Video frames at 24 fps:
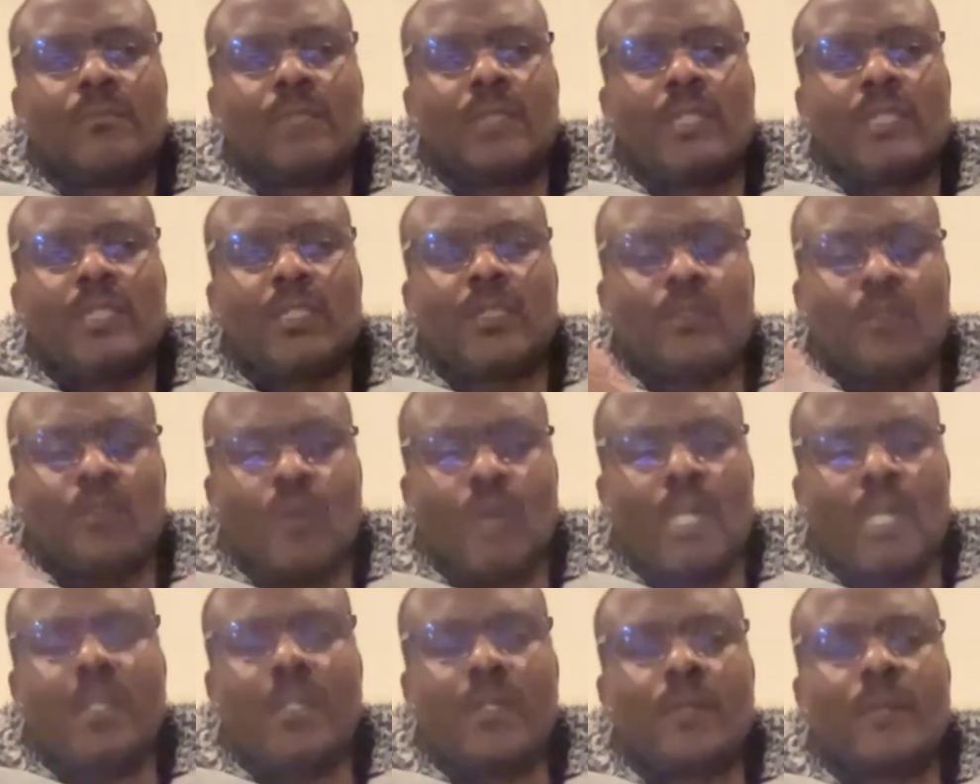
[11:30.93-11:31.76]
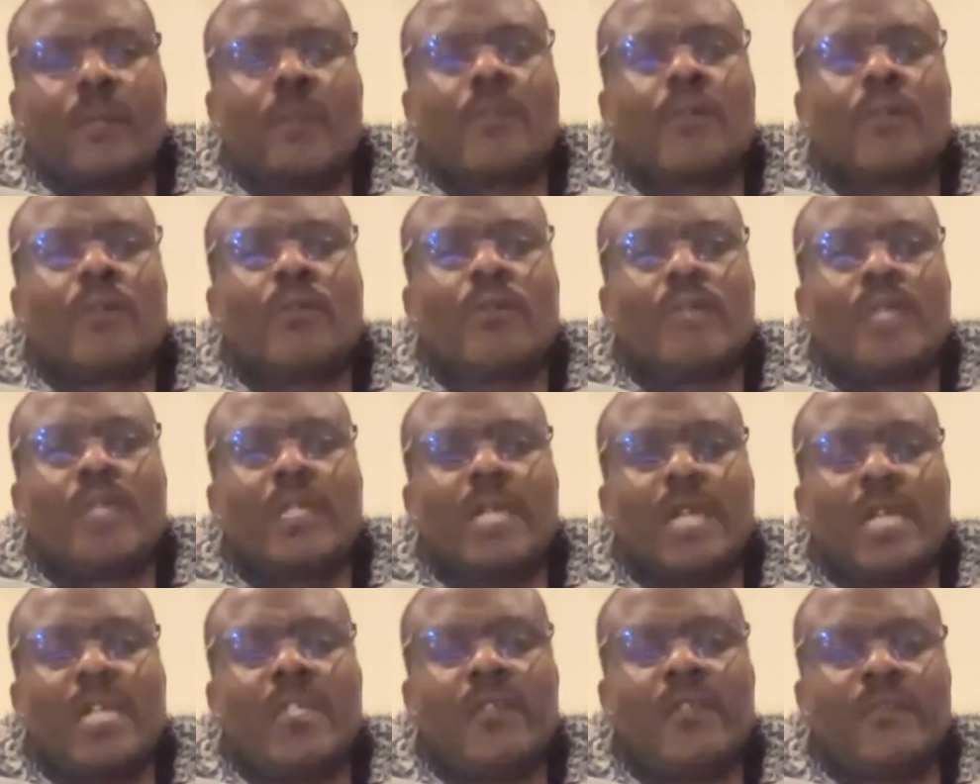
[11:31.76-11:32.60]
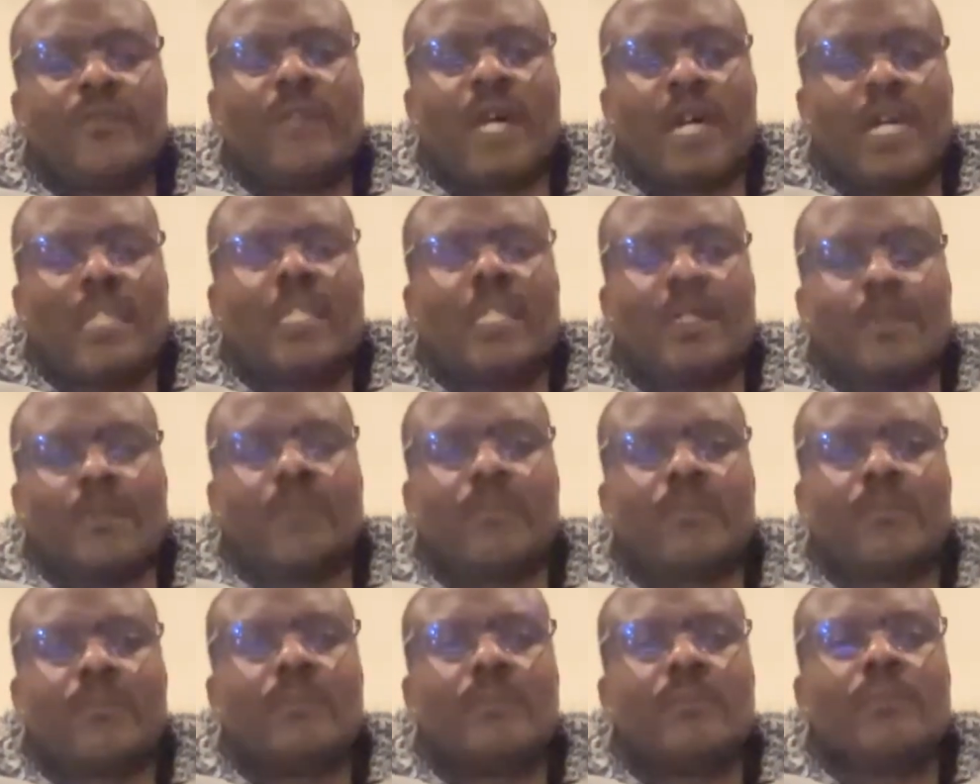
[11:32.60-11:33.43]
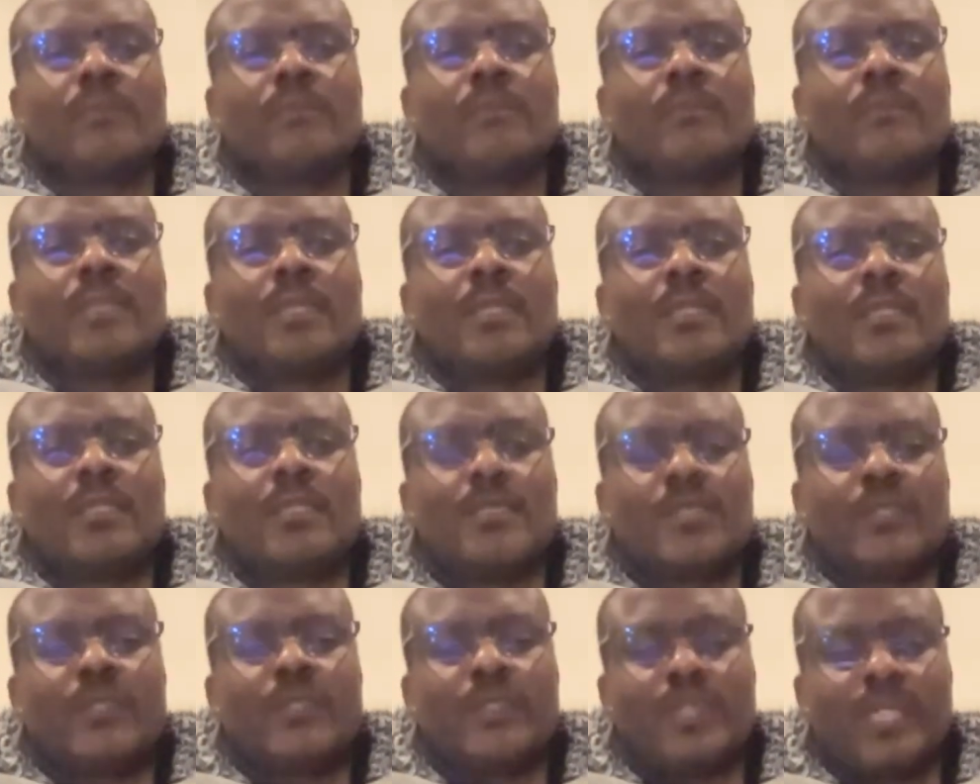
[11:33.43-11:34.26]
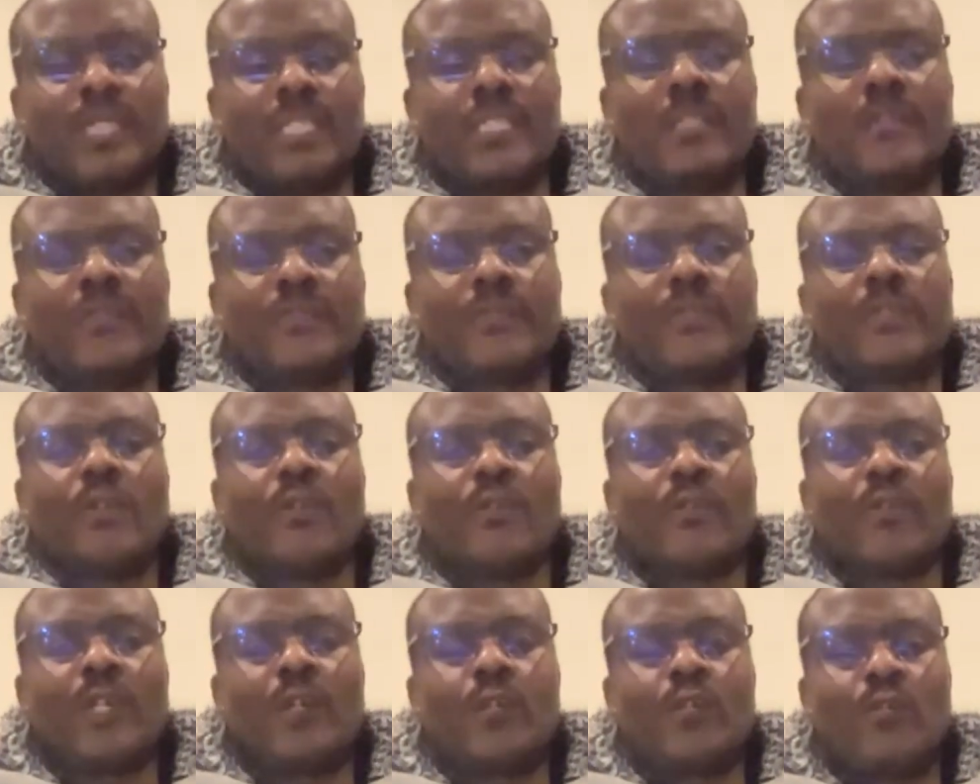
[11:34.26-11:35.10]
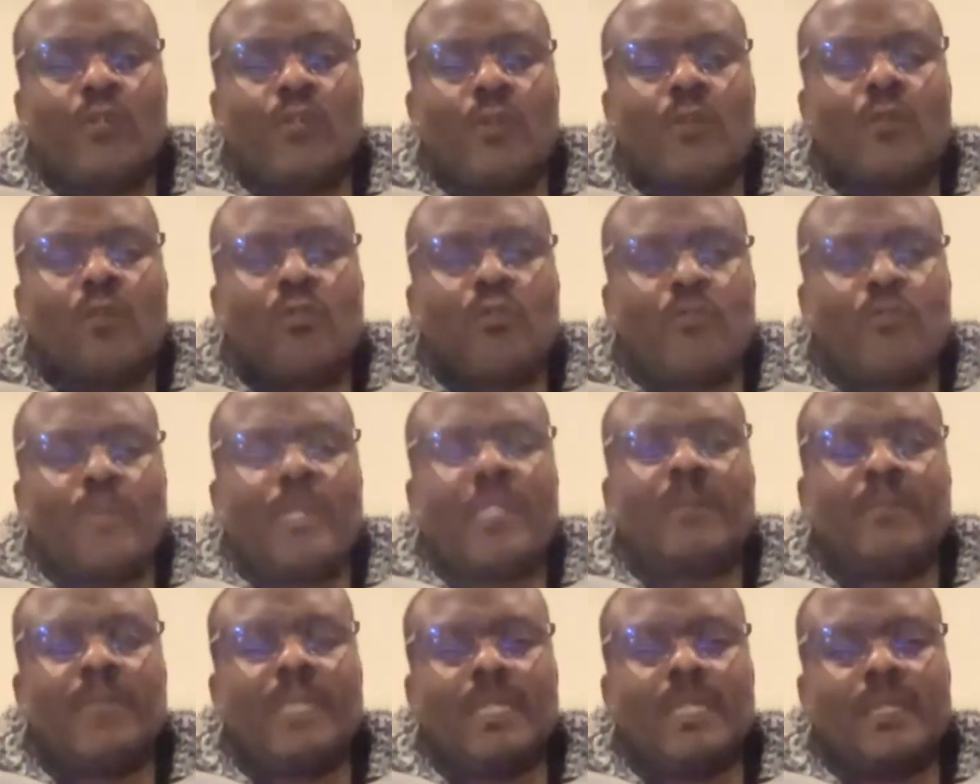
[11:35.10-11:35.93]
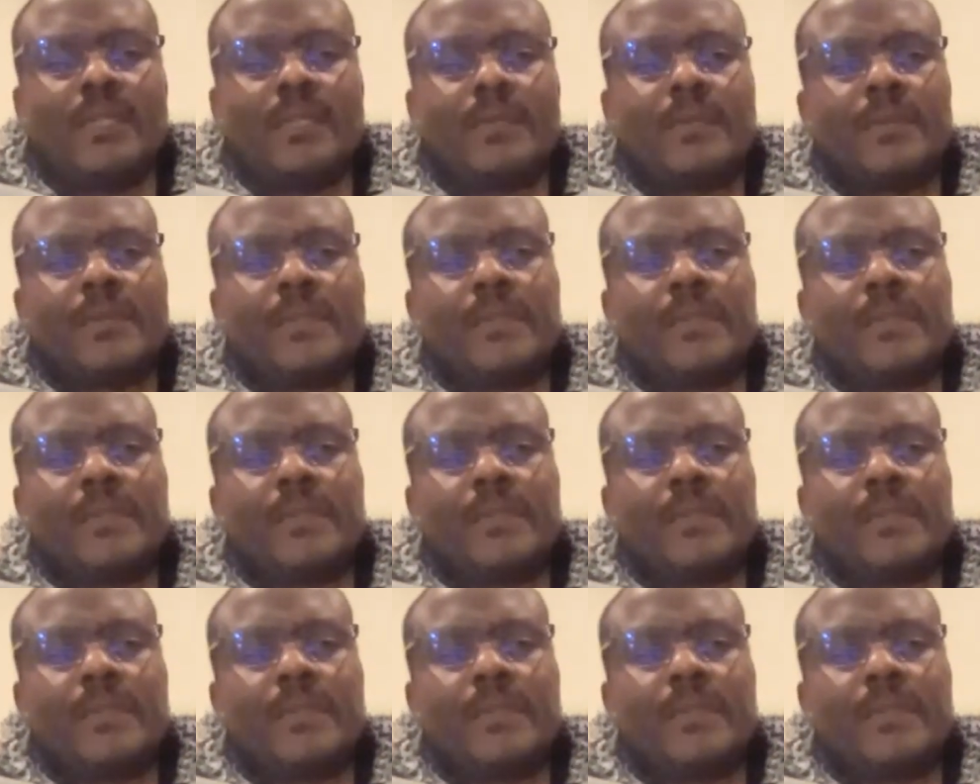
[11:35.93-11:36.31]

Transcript: He's the one who gave Adam this gift of a whole human being